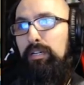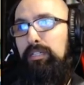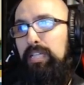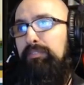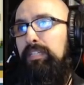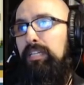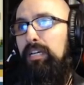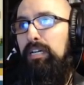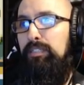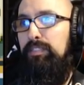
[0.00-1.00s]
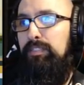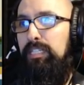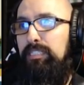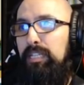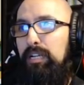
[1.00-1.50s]
There are definitely other
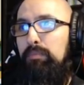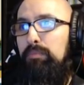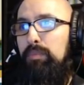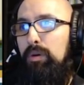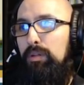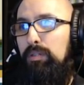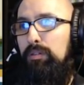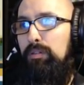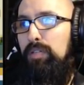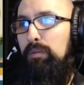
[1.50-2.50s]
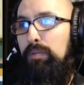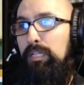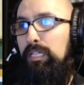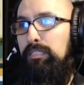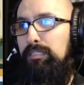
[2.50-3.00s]
things that are more. Not
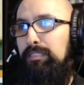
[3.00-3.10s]
really.